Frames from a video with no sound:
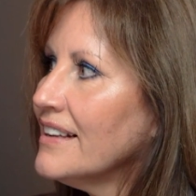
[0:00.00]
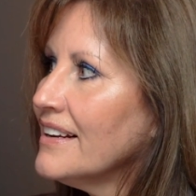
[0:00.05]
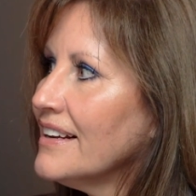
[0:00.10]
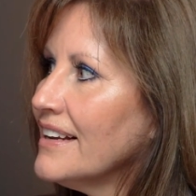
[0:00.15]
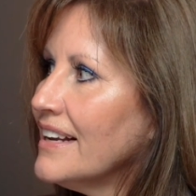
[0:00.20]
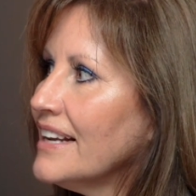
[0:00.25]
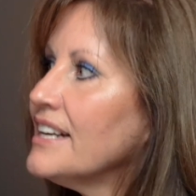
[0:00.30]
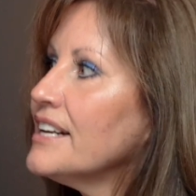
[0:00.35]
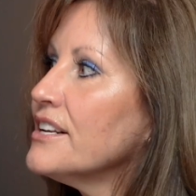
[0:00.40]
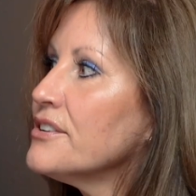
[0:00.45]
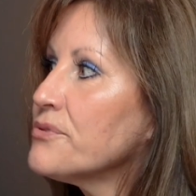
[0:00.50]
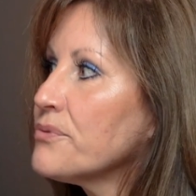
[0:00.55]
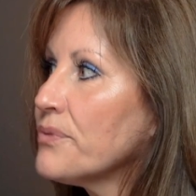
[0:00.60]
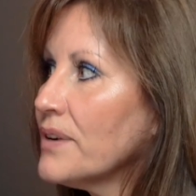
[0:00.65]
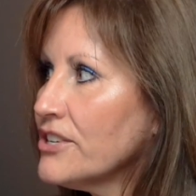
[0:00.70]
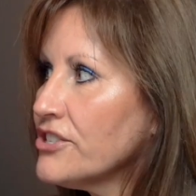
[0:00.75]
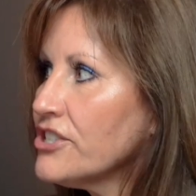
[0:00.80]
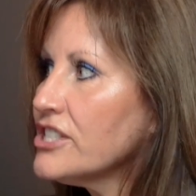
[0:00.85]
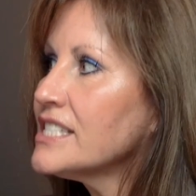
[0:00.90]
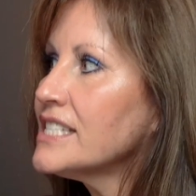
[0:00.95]
It is
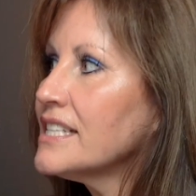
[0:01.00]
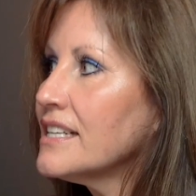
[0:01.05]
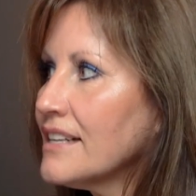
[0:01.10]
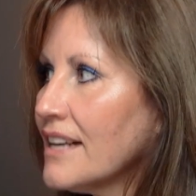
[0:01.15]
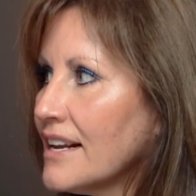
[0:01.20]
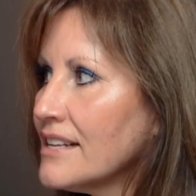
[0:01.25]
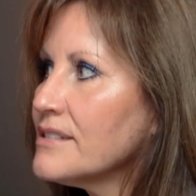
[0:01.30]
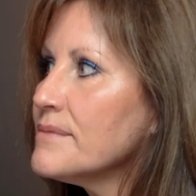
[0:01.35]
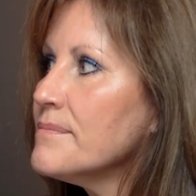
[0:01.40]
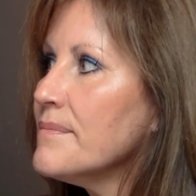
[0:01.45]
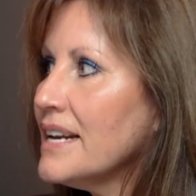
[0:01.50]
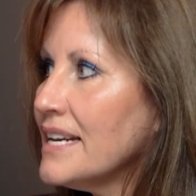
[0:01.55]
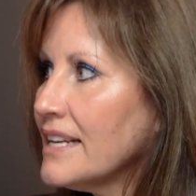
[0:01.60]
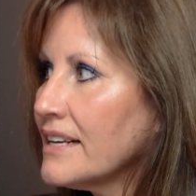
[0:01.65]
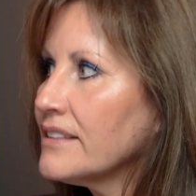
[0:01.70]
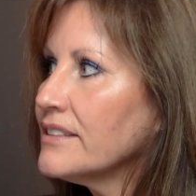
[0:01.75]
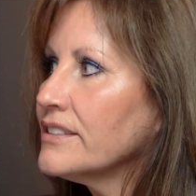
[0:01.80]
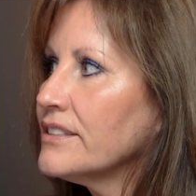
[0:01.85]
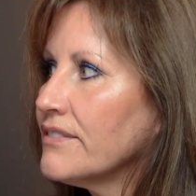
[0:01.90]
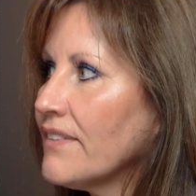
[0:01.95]
registered as a
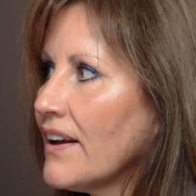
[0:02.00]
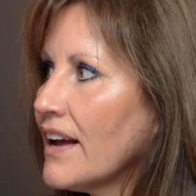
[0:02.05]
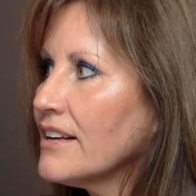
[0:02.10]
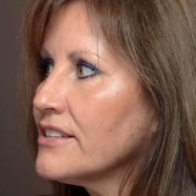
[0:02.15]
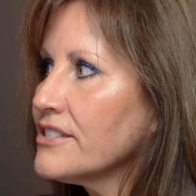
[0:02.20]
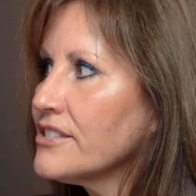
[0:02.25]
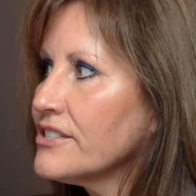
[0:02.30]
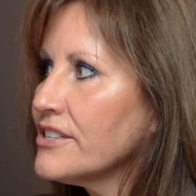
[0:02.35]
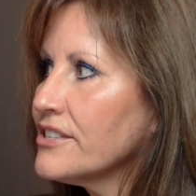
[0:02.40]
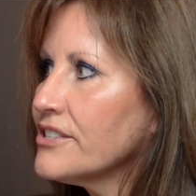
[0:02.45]
medical device.